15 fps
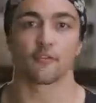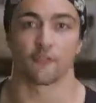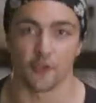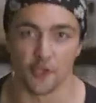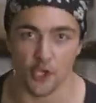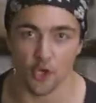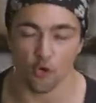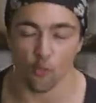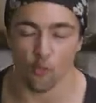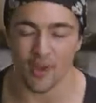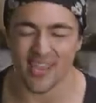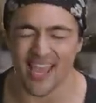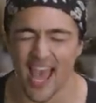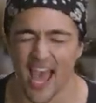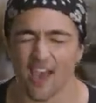for you,
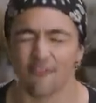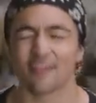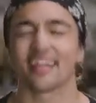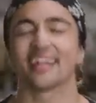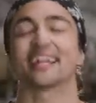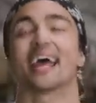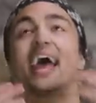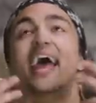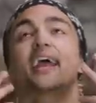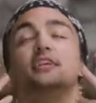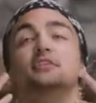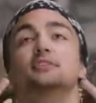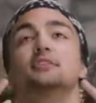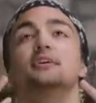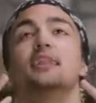we have an
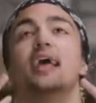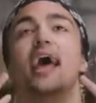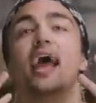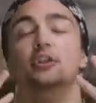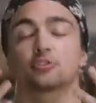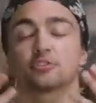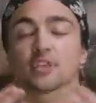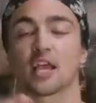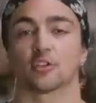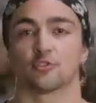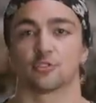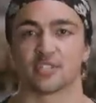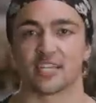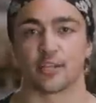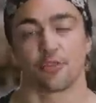excellent exercise
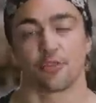routine.